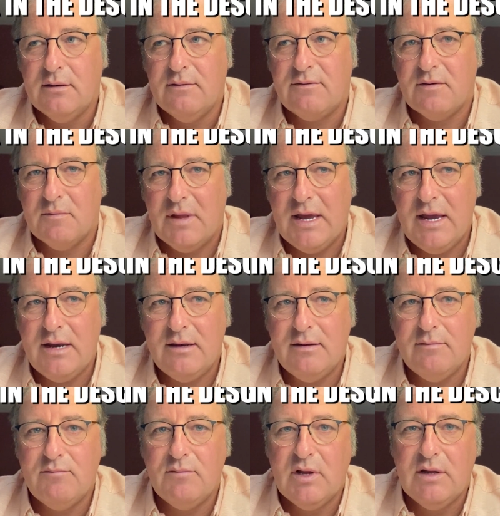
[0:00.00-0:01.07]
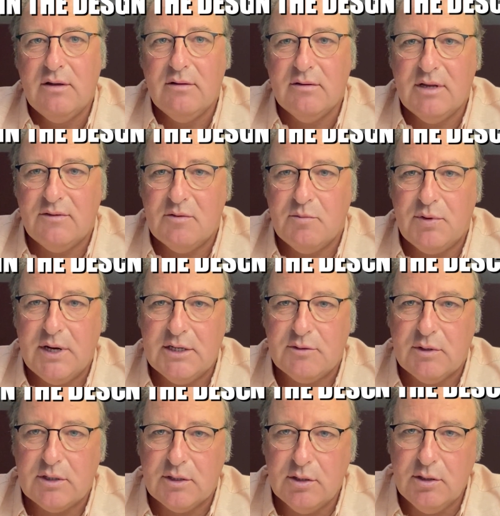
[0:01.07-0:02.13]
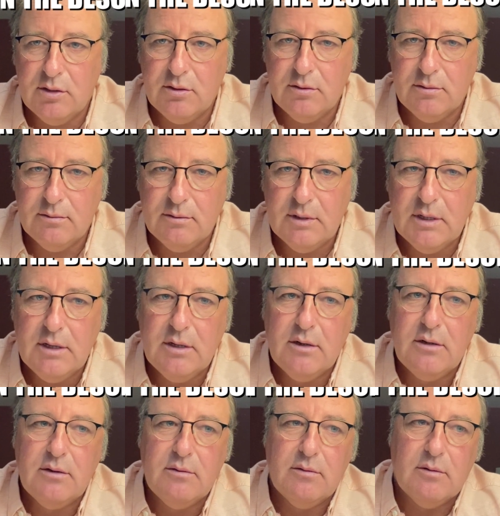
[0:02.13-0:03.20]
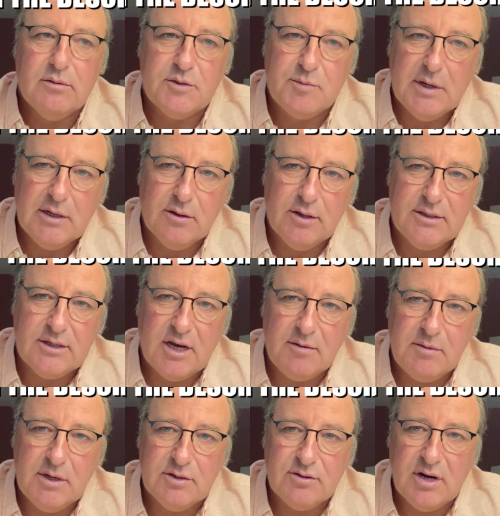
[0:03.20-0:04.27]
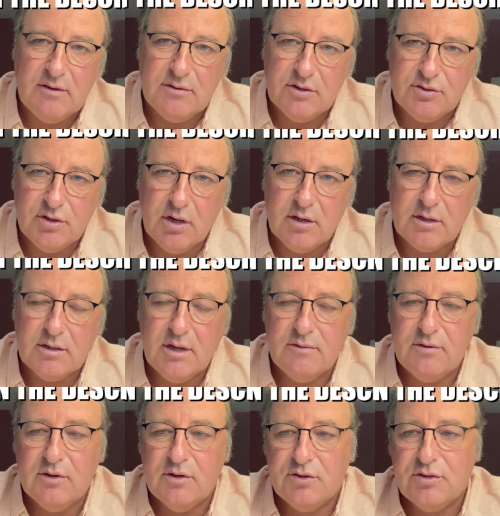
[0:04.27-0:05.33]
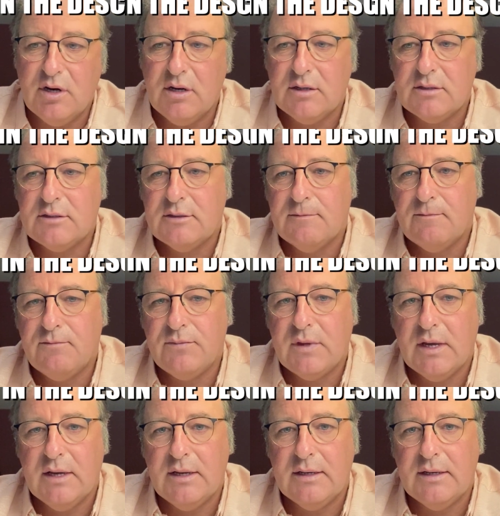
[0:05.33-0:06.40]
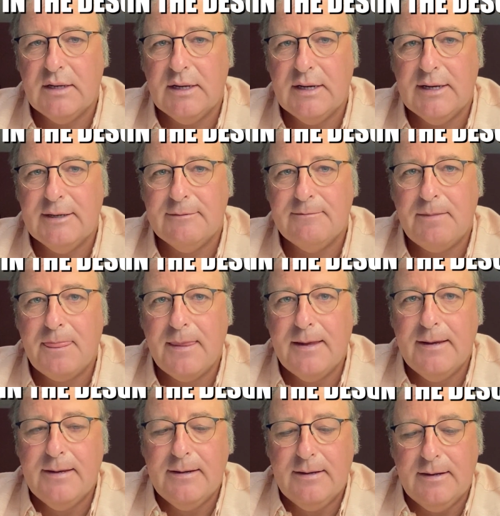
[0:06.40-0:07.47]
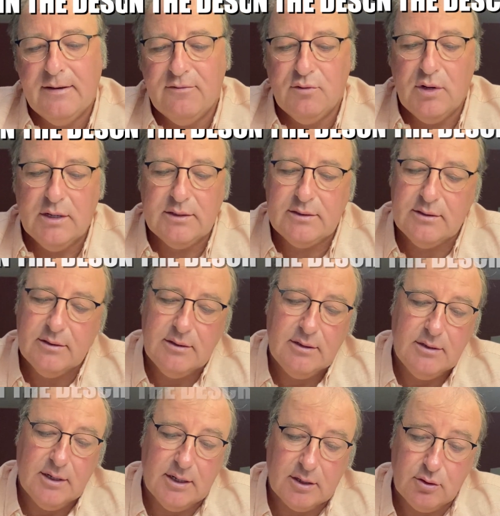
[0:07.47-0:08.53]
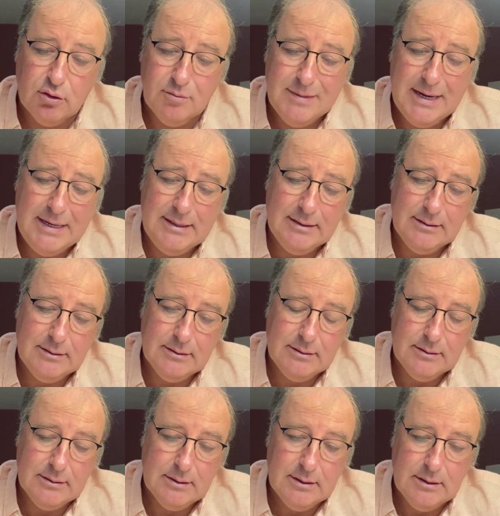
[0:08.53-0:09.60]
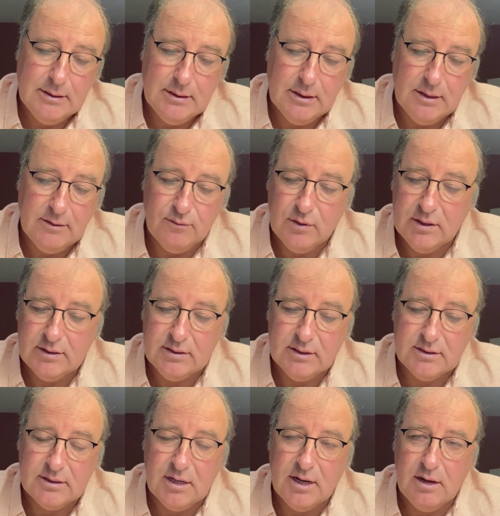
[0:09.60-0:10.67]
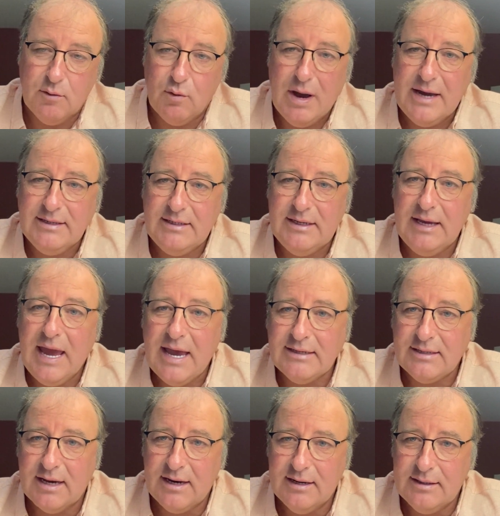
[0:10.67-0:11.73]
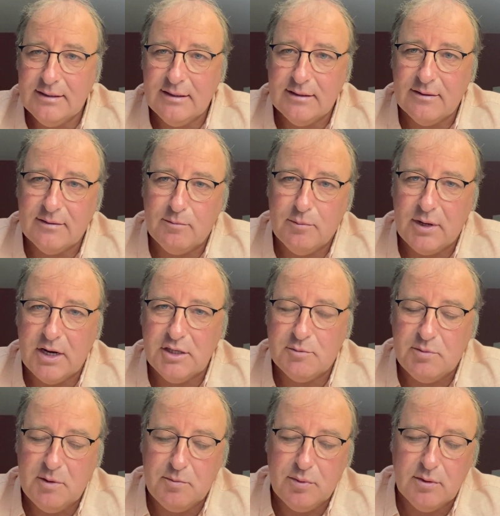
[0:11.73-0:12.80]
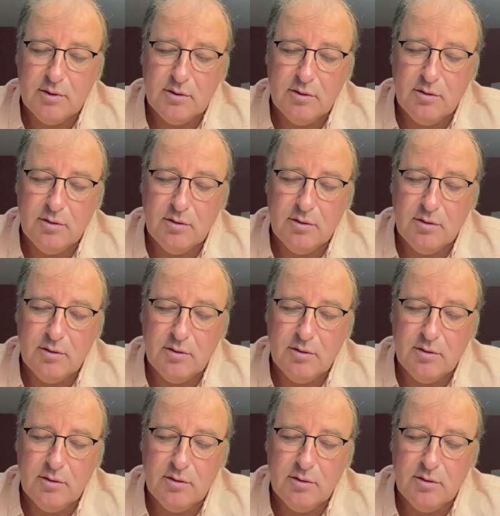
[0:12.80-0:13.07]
from then. Live in Prestwick now, spend a lot of time here driving the truck, living in the trucks, and I've worked in a coal mine, I've worked as a YTSer. The British people will